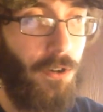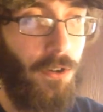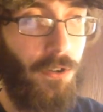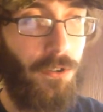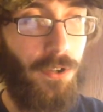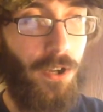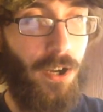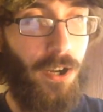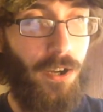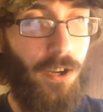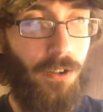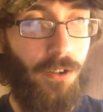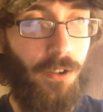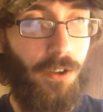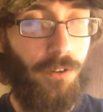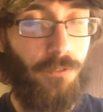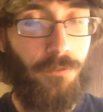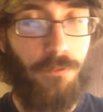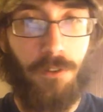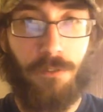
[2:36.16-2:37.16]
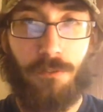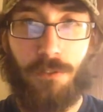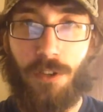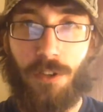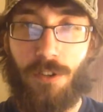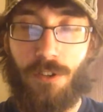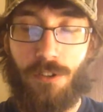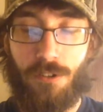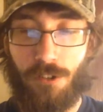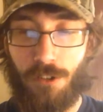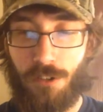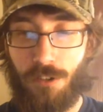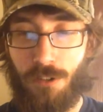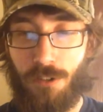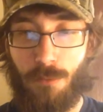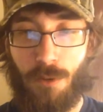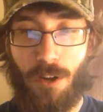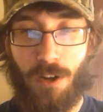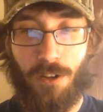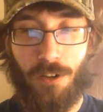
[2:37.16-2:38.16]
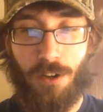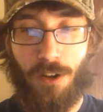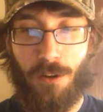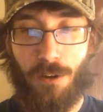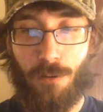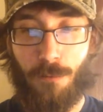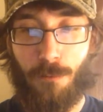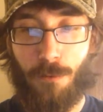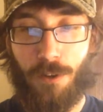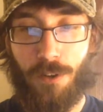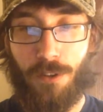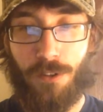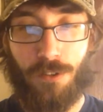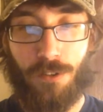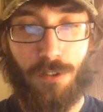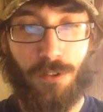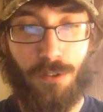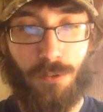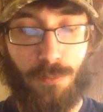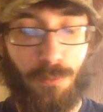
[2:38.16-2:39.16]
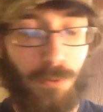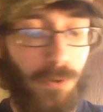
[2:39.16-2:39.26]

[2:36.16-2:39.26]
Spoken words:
all day, like 50, 60 mile an hour winds. It's